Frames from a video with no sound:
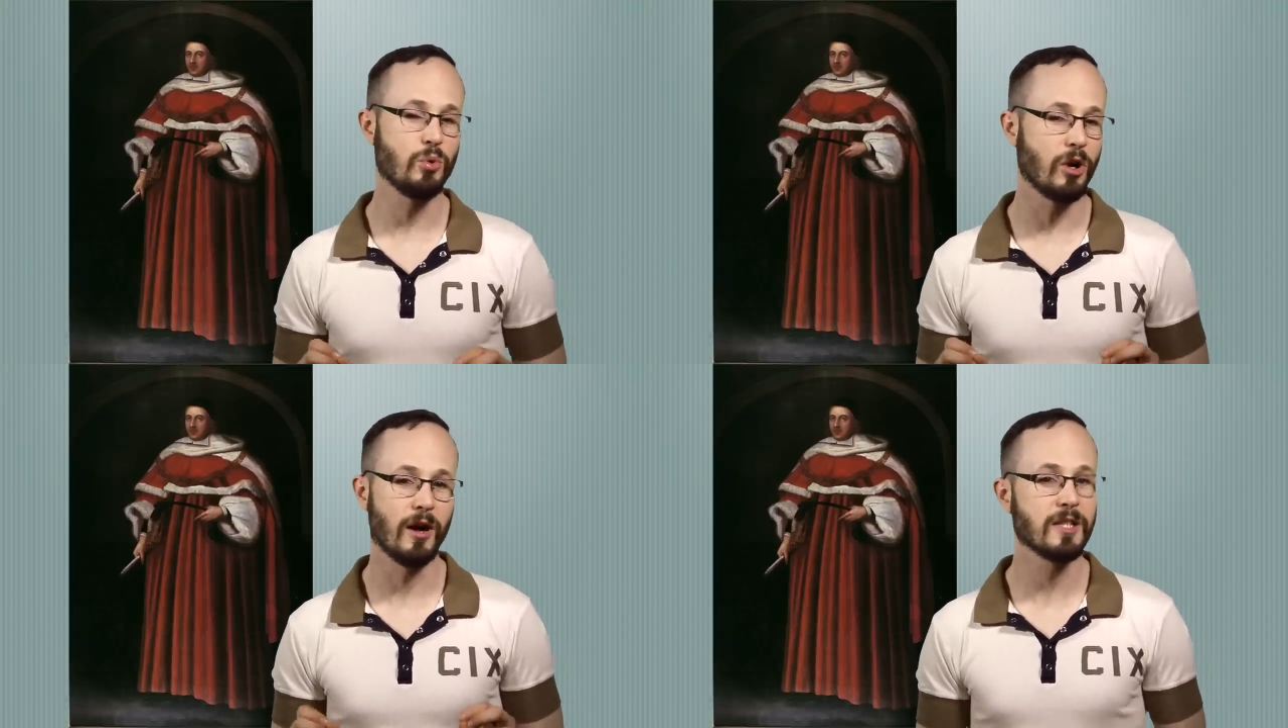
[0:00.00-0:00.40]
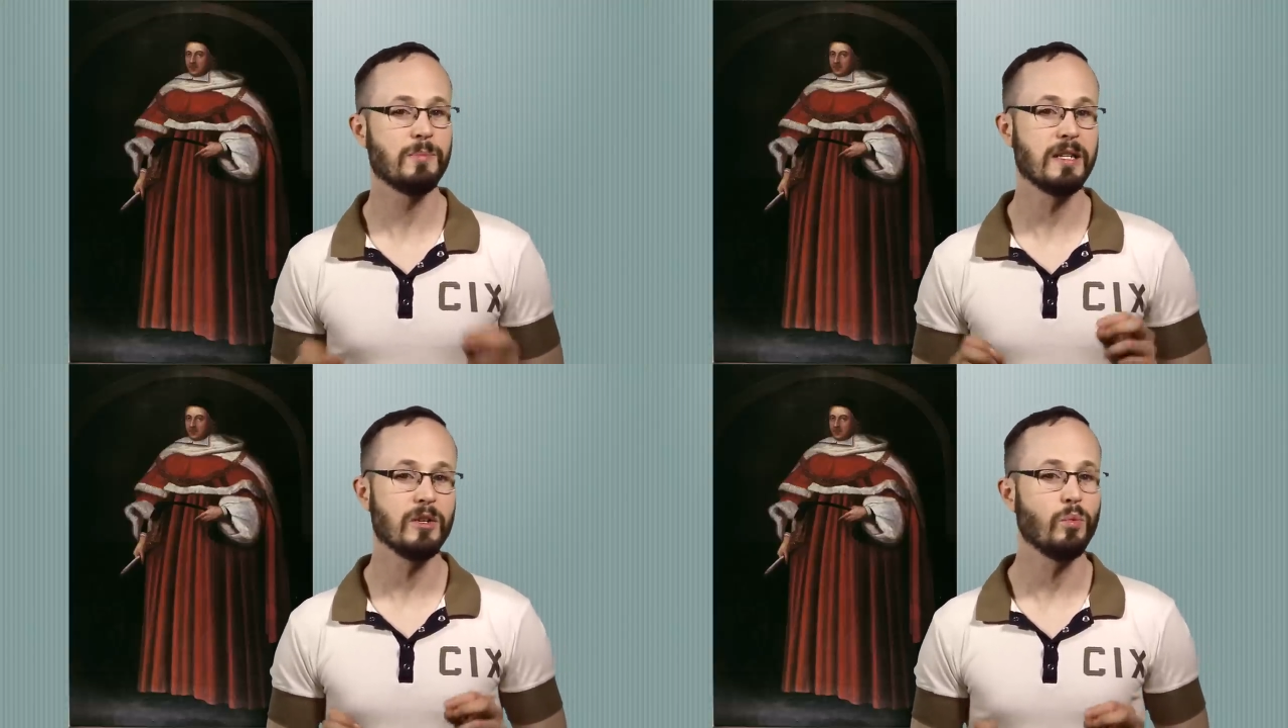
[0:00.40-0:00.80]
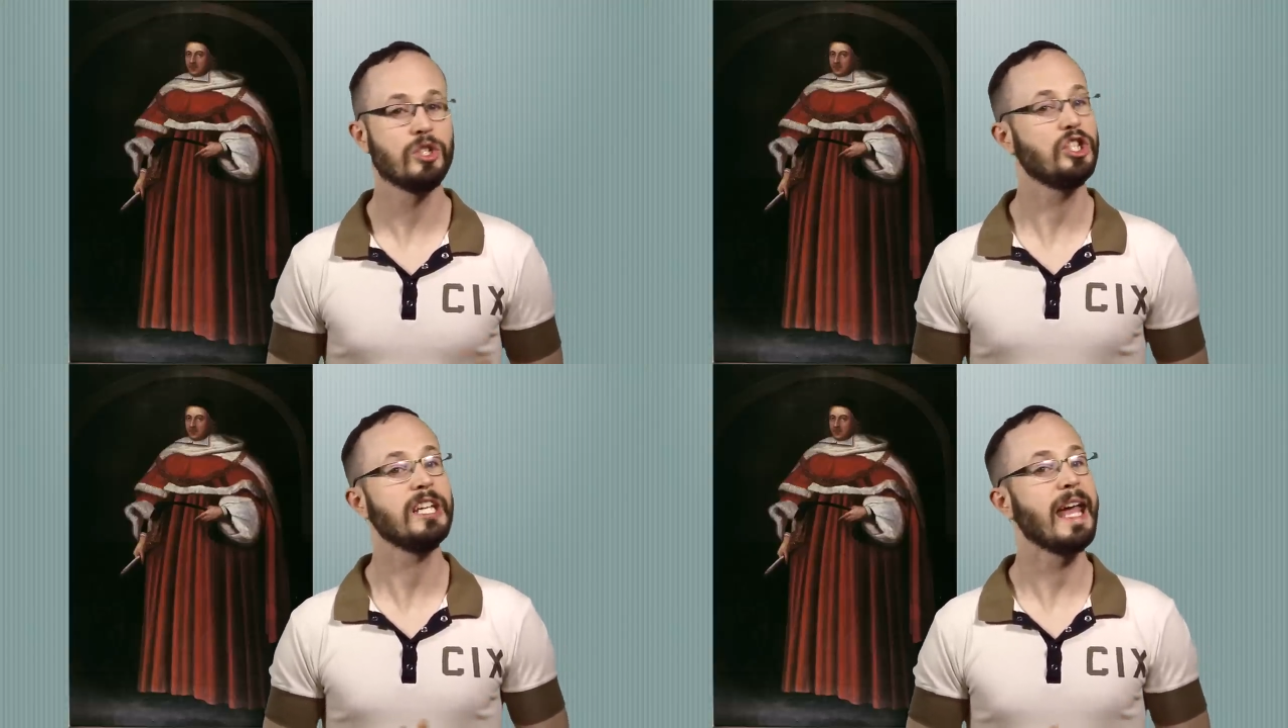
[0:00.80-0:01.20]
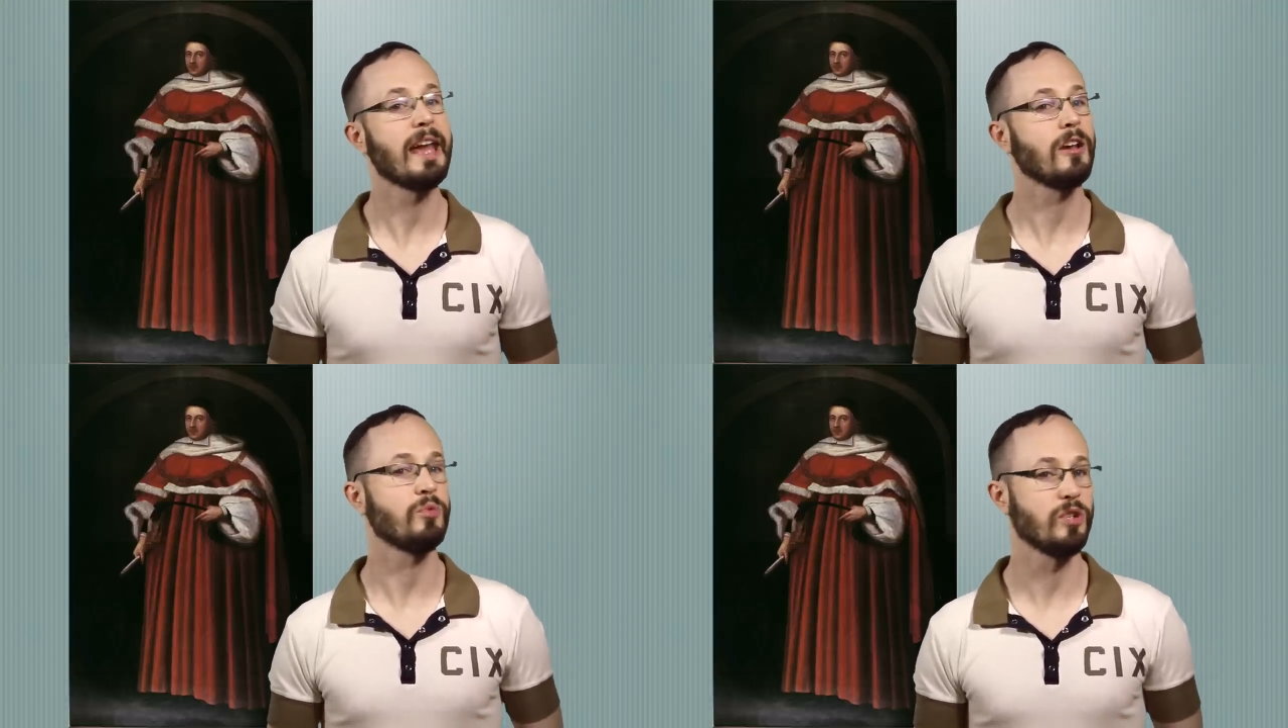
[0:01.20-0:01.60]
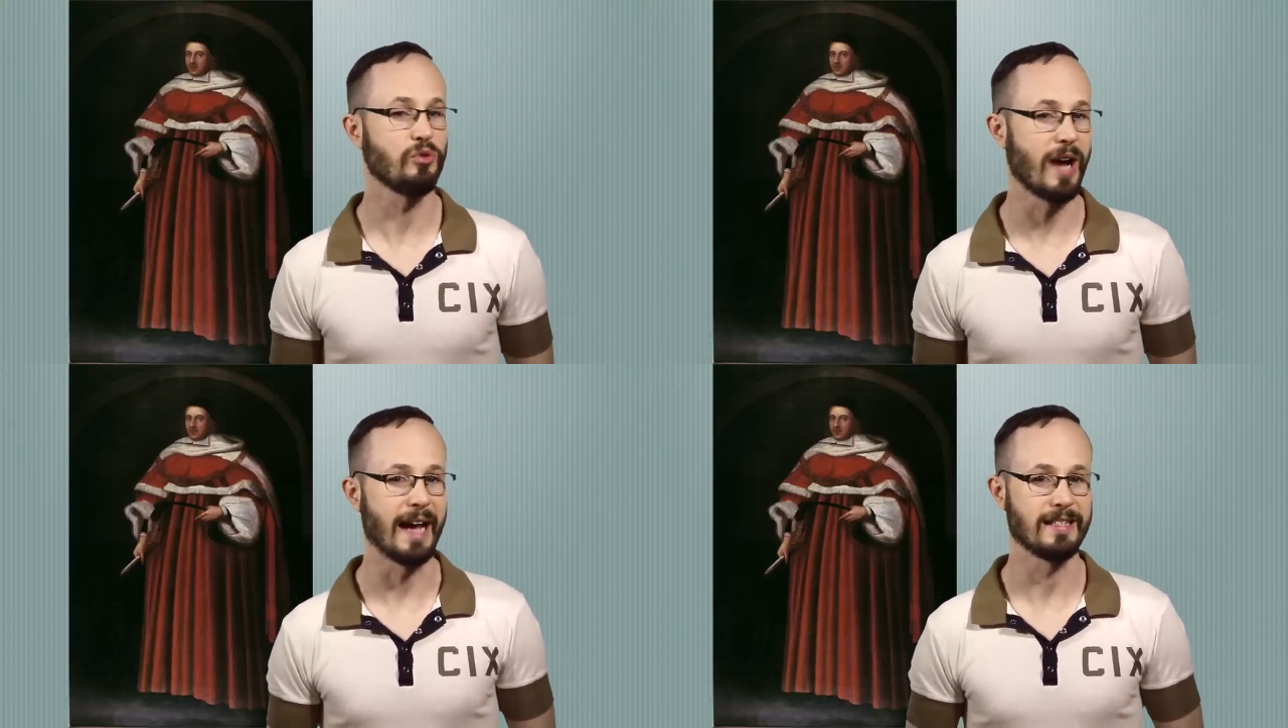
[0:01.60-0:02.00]
to her husband, which she cannot
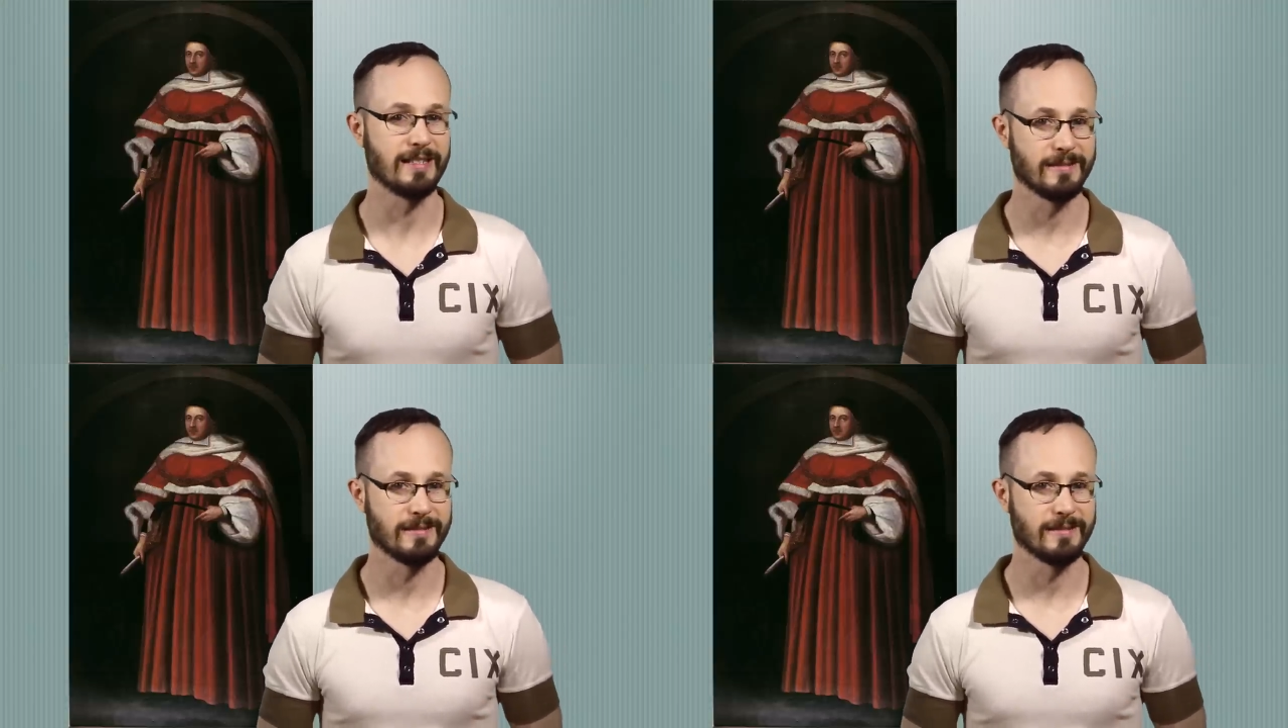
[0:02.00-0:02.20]
retract.